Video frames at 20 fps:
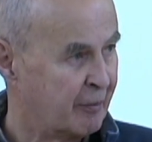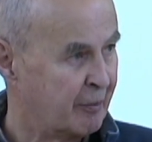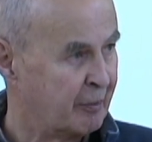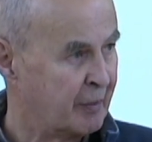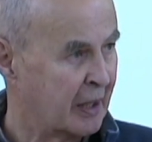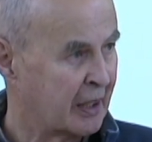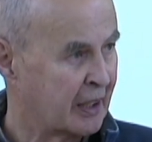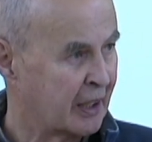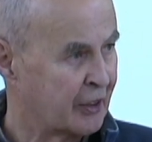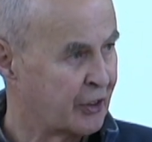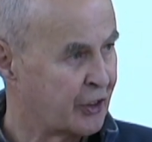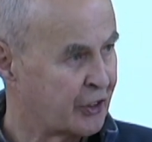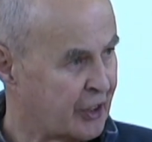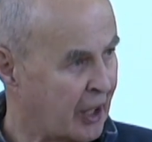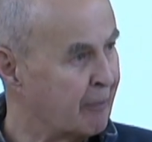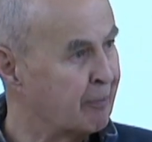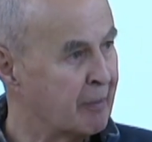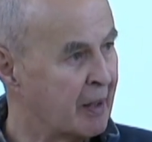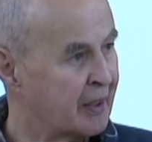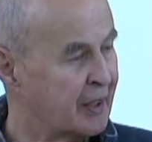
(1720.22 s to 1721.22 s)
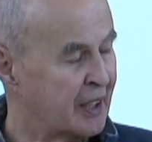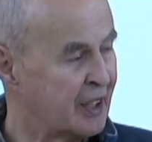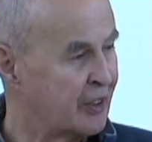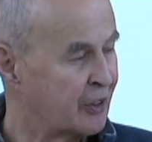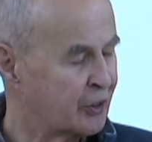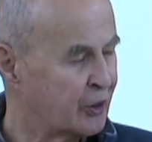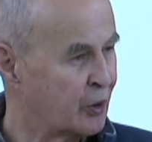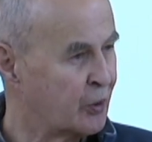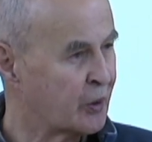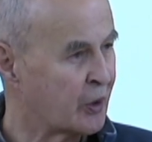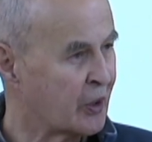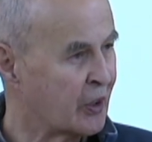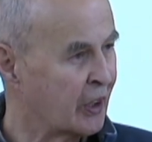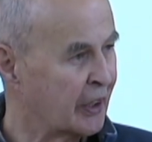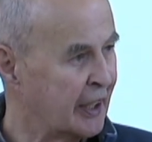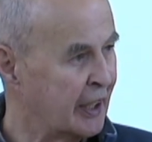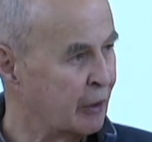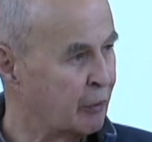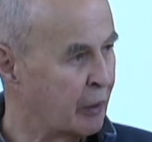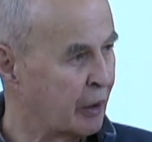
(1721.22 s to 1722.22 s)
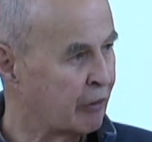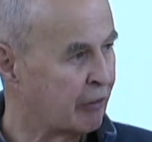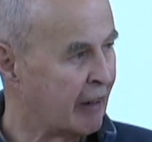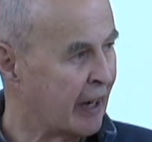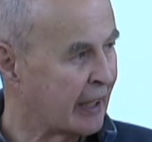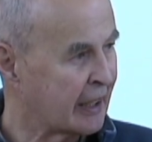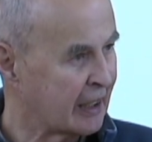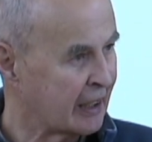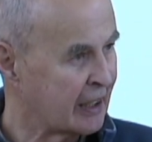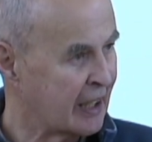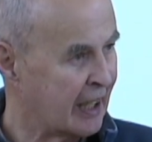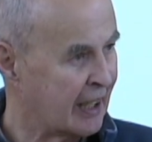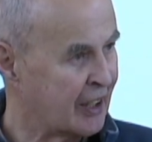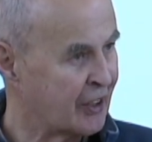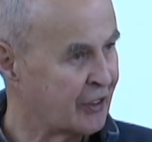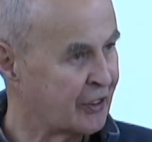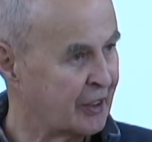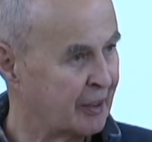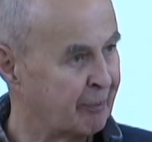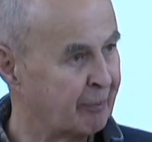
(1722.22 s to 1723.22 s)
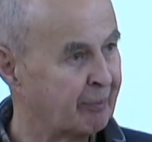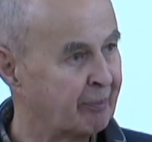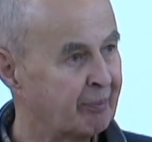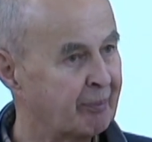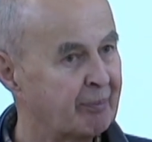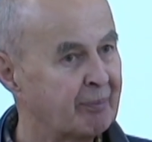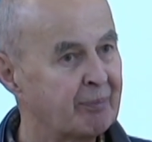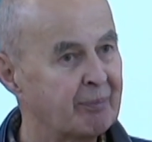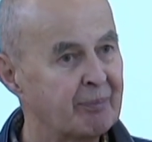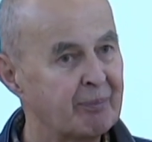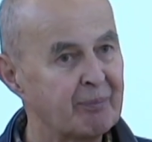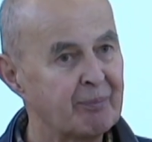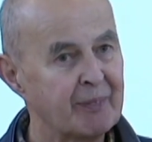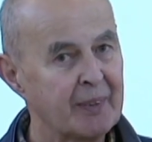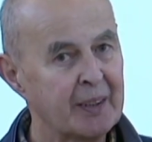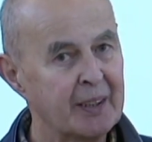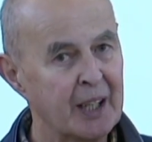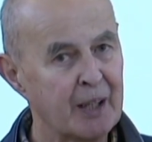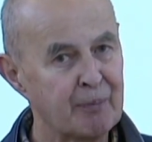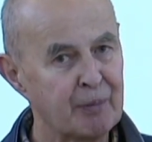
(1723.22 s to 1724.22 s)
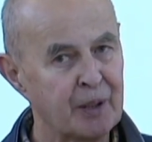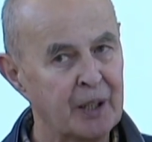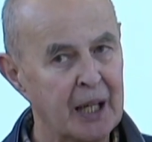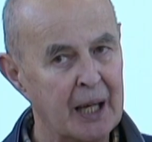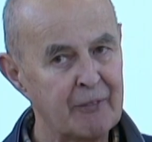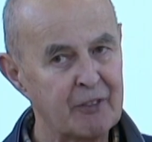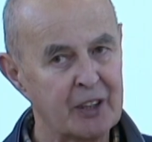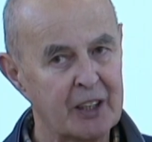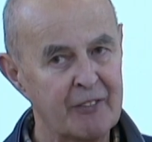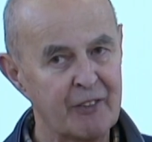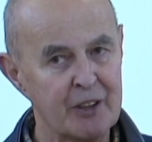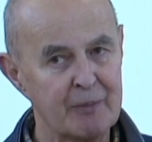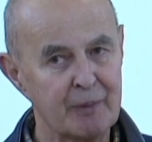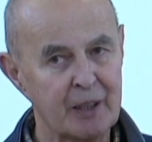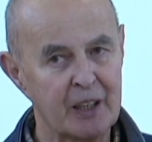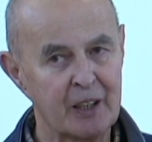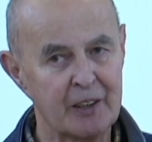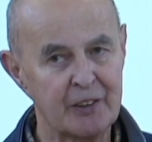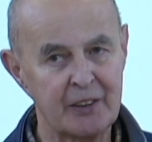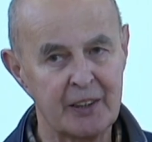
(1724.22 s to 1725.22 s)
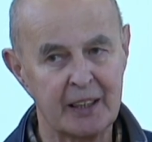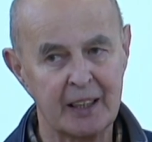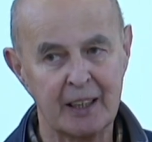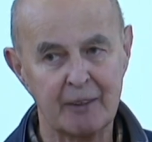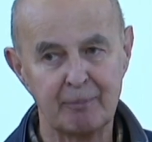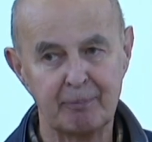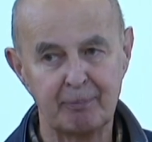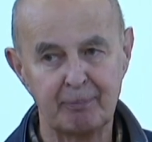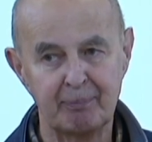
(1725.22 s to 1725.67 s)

because somebody sooner or later would recognize them and perhaps give them a hard time